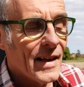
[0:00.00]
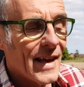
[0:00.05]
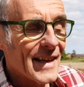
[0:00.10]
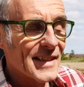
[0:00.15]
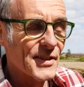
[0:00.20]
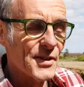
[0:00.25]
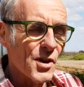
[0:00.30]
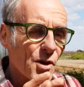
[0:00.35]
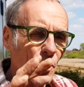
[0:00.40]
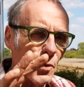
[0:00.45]

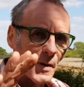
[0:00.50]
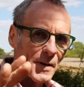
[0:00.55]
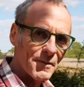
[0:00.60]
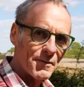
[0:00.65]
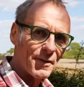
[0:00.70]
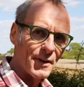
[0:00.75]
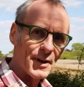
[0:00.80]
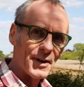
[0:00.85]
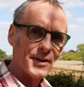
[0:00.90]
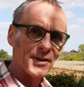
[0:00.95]
It's not quite
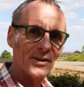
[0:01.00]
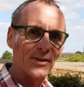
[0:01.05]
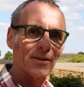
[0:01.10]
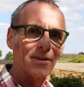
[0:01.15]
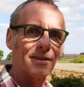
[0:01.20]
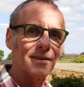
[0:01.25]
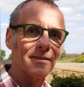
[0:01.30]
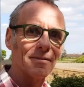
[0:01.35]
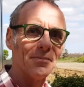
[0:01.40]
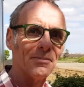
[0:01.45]
finished,
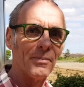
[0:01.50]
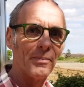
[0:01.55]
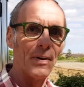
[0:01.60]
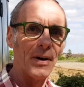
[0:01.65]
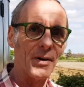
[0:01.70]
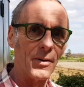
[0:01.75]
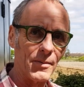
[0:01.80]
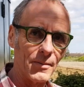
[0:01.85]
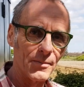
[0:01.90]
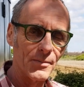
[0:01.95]

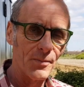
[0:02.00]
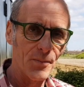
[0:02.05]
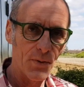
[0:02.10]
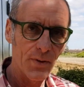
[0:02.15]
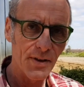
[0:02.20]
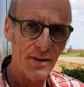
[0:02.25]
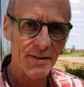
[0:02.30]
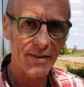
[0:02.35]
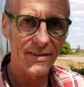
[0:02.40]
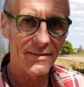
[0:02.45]
but with
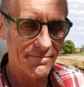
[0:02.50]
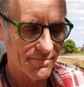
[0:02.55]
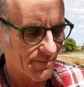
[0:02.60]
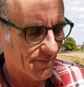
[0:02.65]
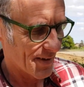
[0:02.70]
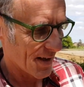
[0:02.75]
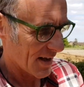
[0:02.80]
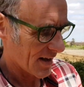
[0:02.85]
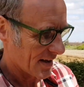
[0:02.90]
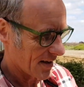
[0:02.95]
this,
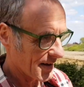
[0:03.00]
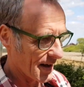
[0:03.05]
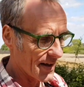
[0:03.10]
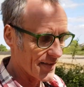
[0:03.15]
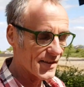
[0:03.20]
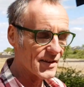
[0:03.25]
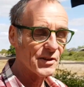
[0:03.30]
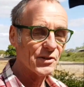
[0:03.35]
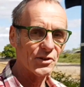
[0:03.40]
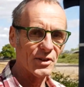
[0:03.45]
at
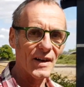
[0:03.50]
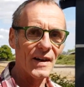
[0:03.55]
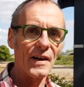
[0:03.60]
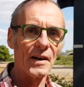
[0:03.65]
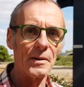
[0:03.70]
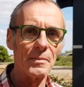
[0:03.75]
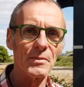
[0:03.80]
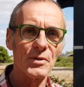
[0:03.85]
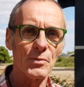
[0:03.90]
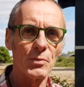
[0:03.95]
these
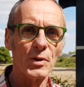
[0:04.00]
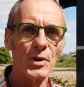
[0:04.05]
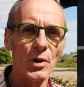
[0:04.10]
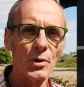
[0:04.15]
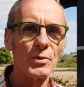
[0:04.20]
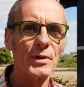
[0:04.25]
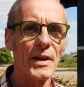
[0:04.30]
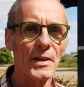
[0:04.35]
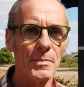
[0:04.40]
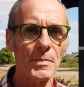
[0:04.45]
times, we know
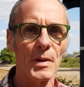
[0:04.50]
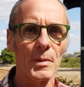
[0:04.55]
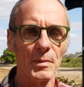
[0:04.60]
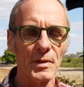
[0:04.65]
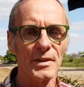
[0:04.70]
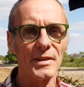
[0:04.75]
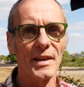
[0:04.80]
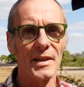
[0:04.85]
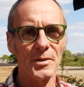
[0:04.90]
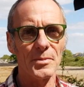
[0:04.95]
people
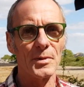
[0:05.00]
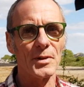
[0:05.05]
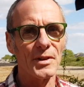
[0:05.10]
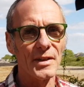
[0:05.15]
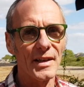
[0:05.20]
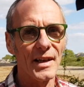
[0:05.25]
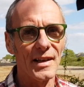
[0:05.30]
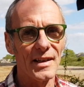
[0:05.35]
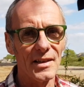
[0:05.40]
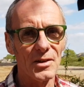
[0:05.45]
are desperate to
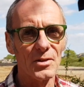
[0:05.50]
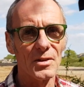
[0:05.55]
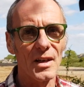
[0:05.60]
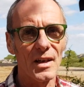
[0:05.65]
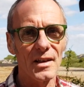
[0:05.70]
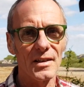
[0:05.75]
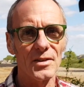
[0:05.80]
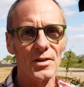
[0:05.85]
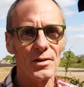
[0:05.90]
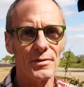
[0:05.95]
get little
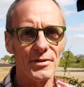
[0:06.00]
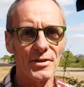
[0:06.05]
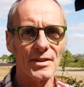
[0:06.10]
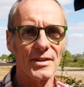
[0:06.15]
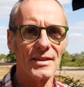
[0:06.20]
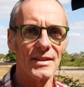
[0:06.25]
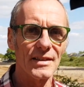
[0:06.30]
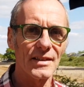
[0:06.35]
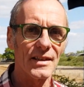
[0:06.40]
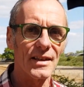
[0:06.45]
garden
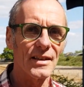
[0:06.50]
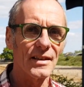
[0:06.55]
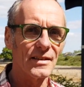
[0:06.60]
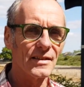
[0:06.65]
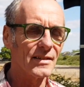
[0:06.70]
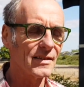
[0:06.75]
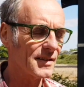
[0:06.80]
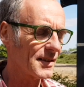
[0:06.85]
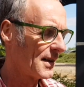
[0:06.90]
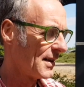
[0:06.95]
offices in the
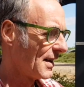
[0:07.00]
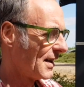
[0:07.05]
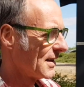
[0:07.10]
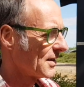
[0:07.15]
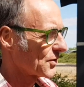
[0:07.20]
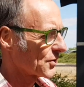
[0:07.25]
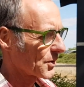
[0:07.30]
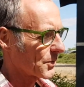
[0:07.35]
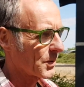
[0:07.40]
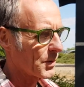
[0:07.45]
garden.
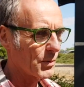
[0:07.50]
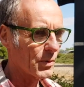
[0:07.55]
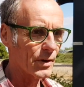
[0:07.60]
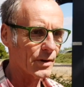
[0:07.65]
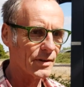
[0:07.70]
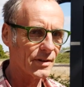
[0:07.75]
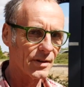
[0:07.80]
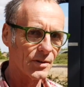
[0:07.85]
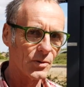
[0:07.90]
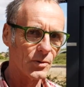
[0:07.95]
So we
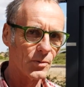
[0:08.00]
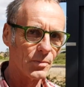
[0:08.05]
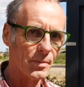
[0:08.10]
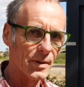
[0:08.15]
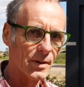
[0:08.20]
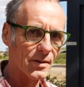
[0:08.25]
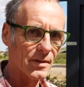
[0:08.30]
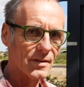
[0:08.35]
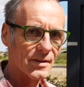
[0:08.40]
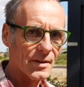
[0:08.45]
wanted to
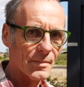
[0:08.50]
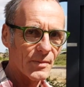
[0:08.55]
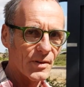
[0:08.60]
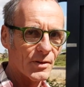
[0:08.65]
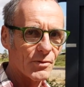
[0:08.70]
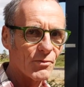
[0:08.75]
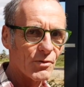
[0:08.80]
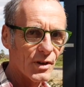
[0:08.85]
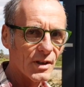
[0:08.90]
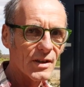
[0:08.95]
build
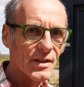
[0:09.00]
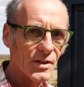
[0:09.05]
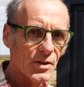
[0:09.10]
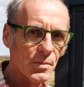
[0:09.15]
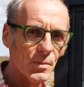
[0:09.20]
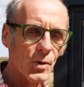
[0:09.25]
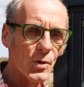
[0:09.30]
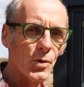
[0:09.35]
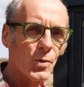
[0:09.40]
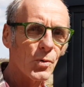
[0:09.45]
something really
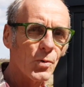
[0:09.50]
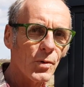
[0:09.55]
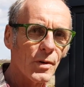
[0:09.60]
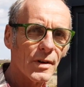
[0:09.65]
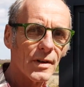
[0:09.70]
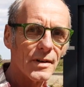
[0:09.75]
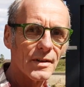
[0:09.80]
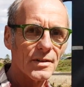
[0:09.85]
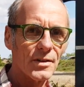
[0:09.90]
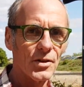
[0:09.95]
small,
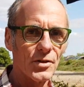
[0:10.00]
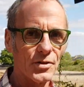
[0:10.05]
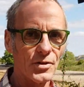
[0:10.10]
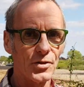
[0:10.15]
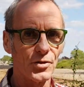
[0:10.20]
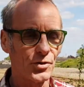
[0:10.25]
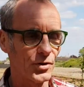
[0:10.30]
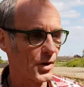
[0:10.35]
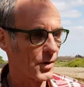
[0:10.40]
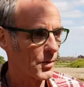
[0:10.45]
just to
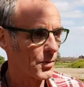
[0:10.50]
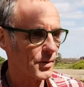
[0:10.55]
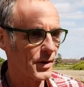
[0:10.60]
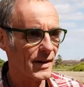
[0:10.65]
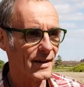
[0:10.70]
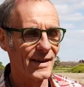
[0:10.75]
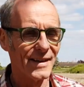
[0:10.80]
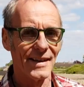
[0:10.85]
show that